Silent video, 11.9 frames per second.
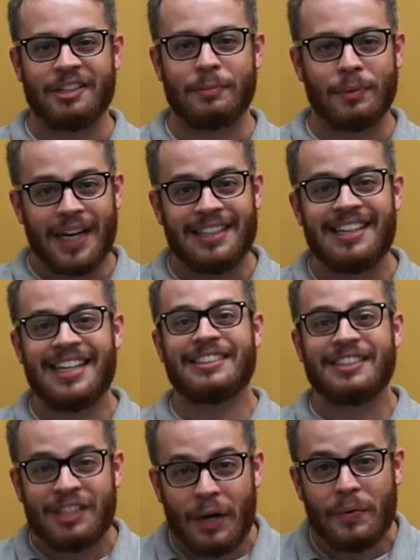But what I'd say is,
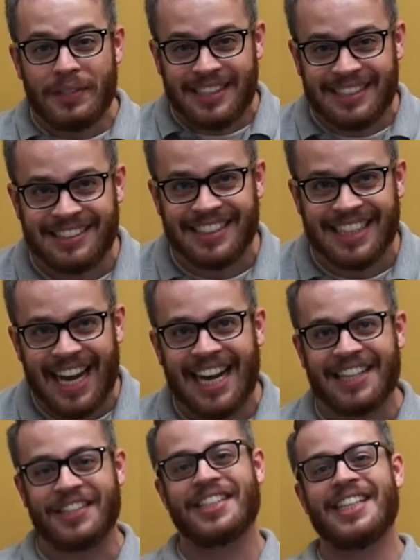don't disengage.